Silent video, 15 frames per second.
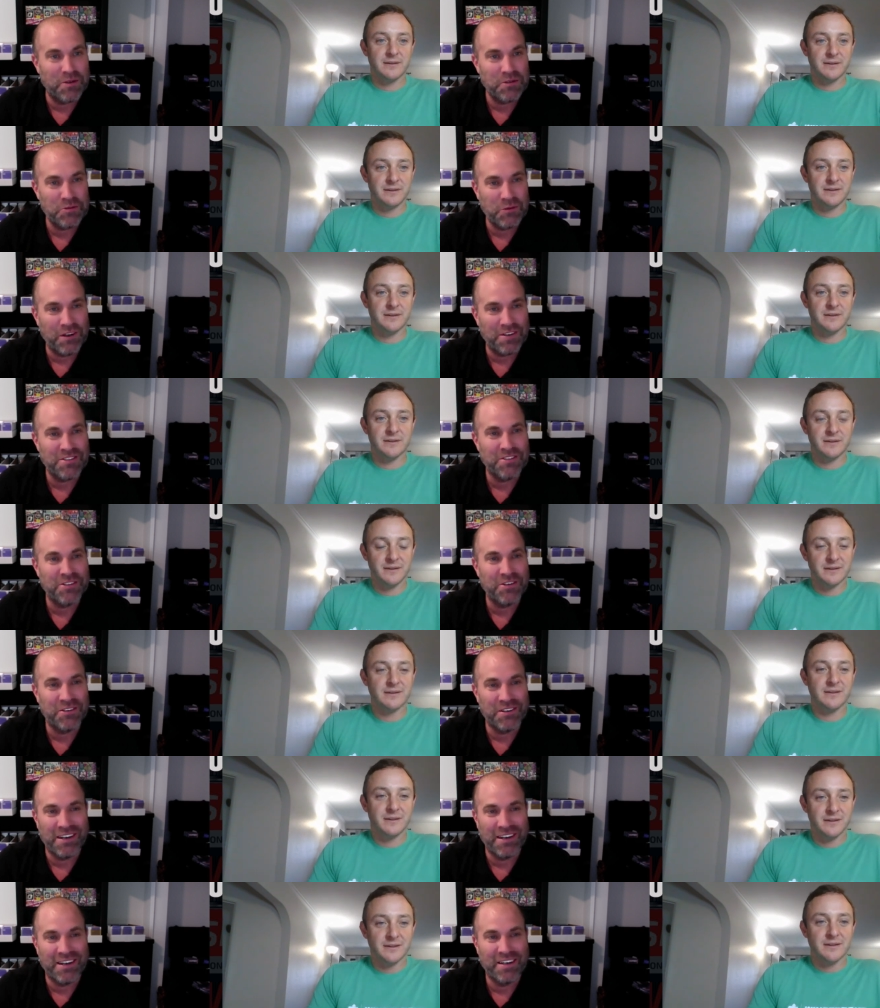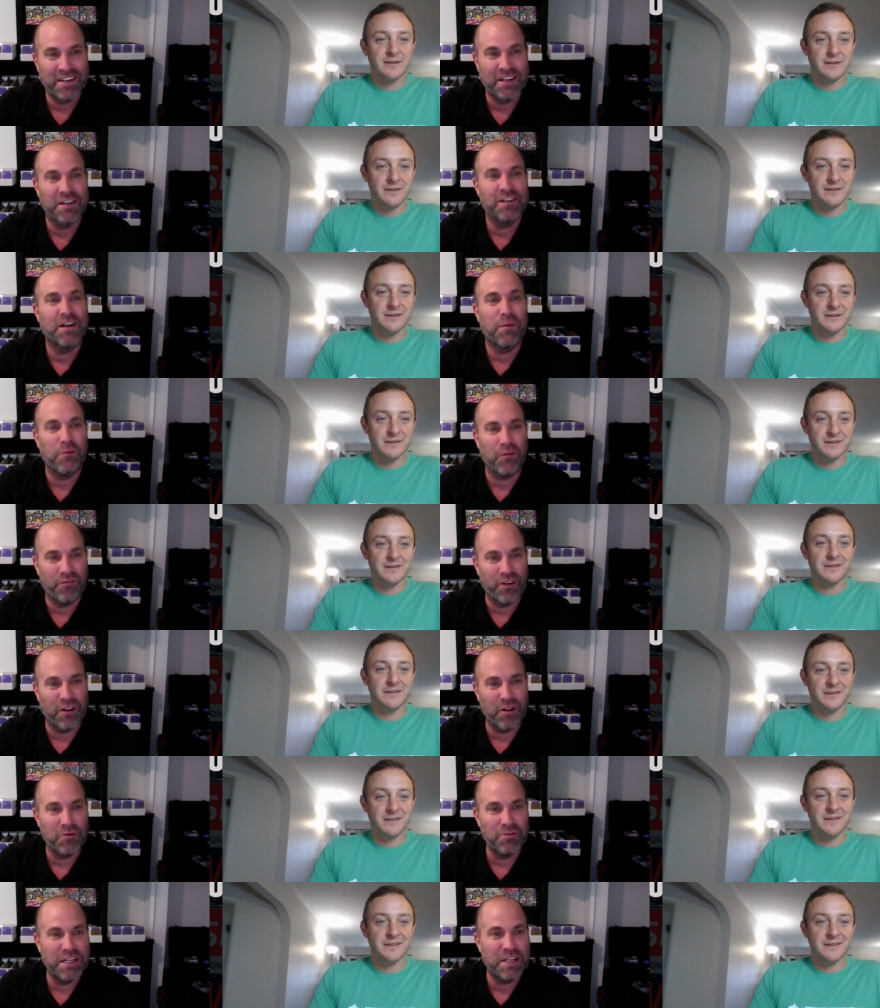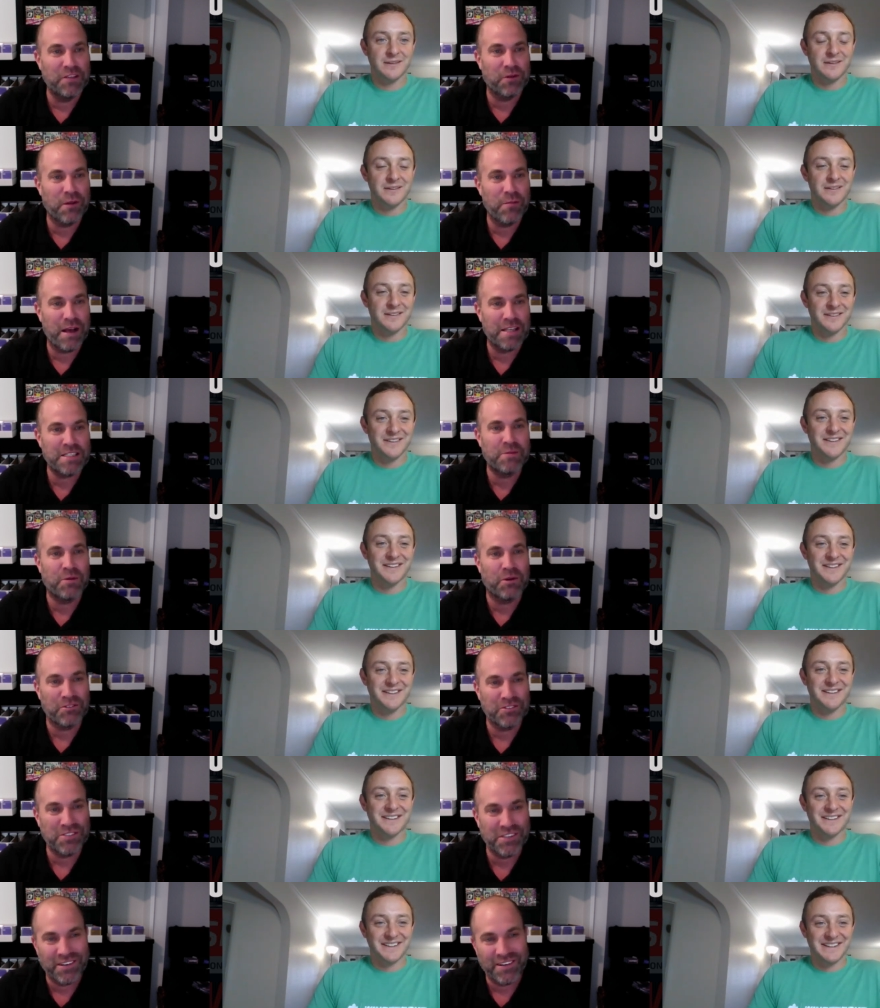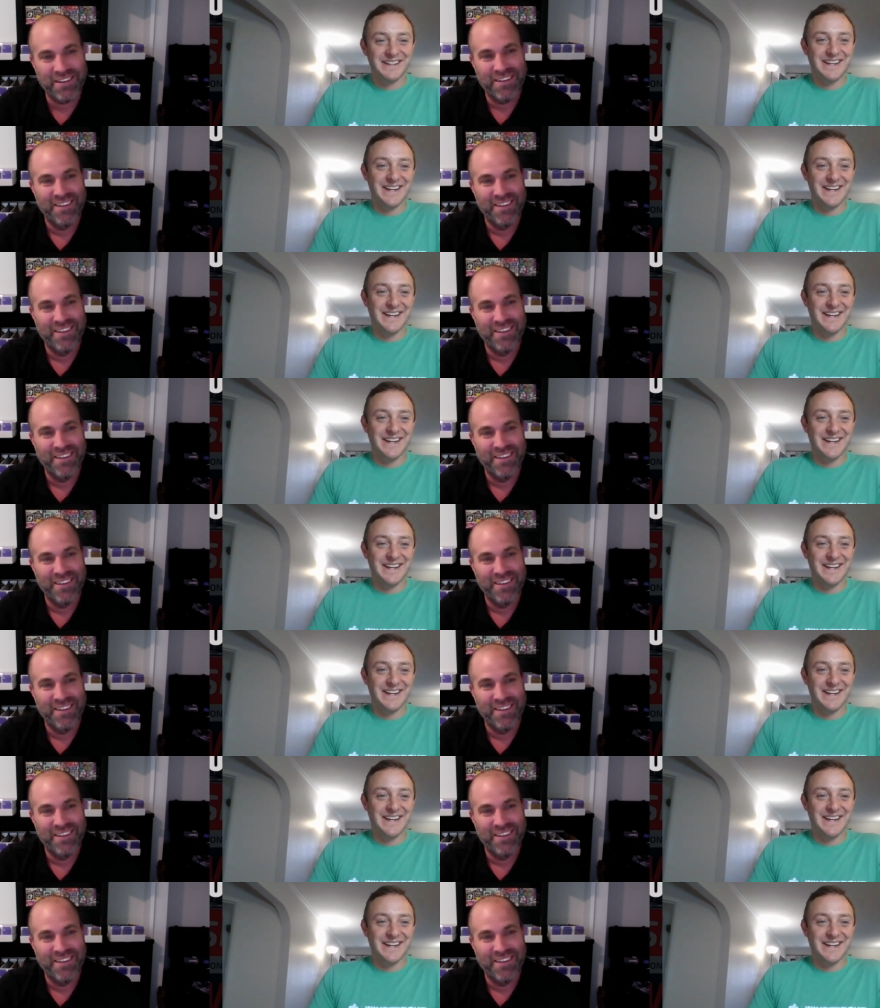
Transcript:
Speaker 1: as well so a uh, c- couple fellow d3 basketballers here